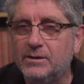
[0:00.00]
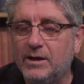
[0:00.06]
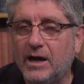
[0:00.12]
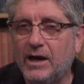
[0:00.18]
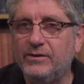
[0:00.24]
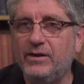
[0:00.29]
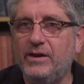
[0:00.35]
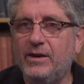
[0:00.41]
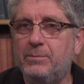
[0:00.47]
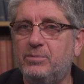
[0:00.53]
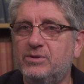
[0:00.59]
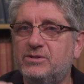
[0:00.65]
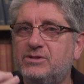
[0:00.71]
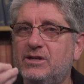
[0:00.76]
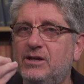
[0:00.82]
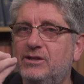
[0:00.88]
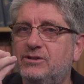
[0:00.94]
and then they
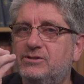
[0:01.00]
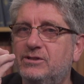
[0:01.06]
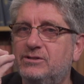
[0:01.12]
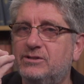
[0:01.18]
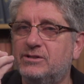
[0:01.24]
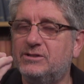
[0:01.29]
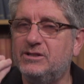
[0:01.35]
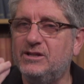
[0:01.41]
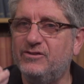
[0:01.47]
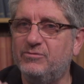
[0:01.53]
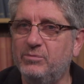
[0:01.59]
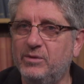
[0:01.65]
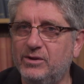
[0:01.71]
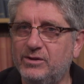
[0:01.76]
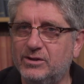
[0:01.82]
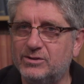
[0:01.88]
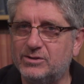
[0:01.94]
proceeded to deceive
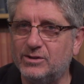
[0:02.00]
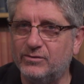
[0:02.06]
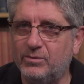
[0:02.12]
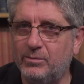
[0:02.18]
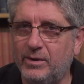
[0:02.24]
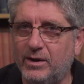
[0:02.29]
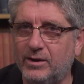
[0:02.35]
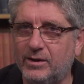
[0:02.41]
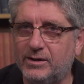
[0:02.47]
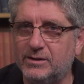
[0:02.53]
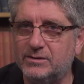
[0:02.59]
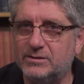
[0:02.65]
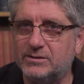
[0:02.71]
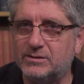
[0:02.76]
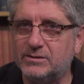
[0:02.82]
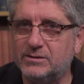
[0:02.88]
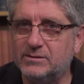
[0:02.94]
millions of
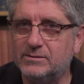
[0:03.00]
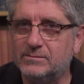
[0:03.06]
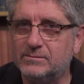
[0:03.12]
Americans.